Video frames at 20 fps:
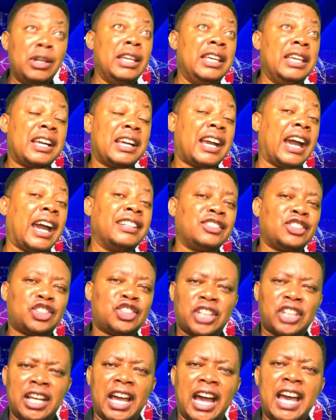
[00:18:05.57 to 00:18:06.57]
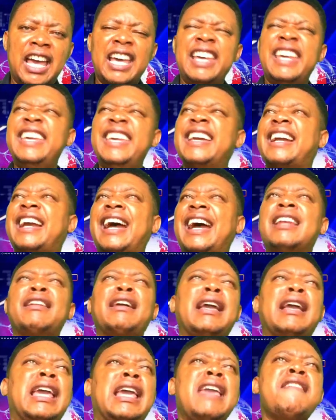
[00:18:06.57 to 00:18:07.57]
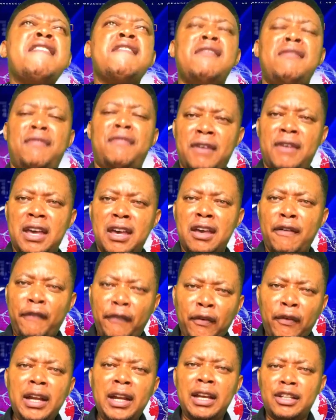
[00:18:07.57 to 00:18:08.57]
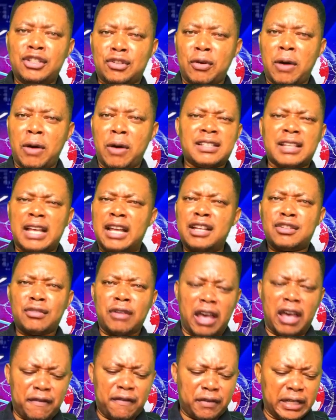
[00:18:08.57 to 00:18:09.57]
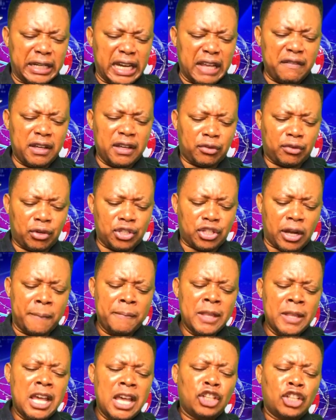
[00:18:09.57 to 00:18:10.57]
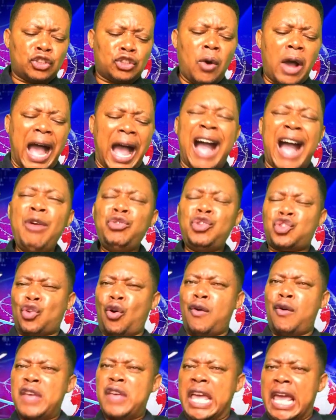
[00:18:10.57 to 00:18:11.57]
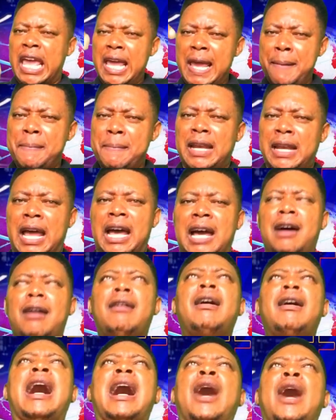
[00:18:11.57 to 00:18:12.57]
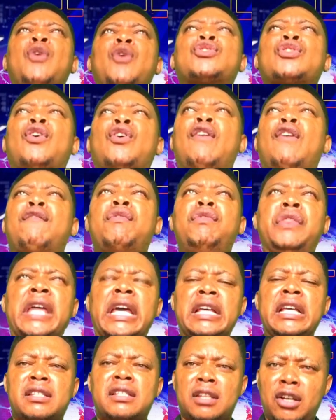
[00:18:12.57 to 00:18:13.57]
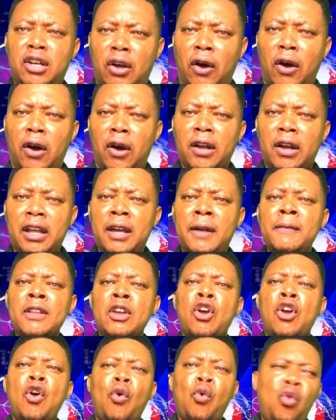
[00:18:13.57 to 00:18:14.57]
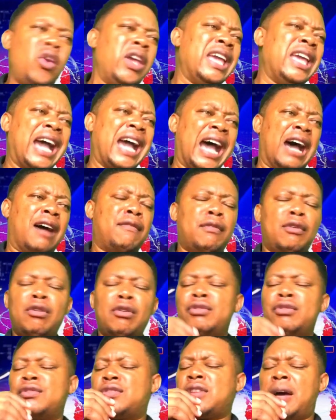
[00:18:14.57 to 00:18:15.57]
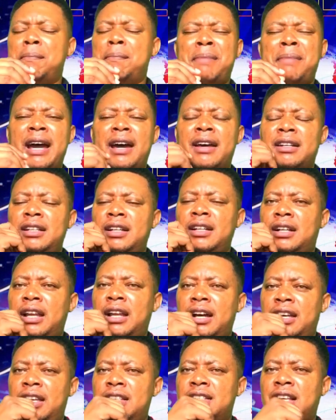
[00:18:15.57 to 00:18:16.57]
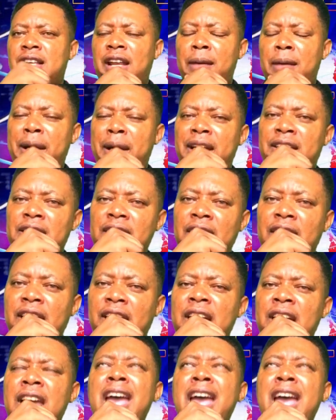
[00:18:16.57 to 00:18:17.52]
He can share. He can give freely to us and to every living creature. So out of him now, out of this God, we have Zabari Klagiza Labadia.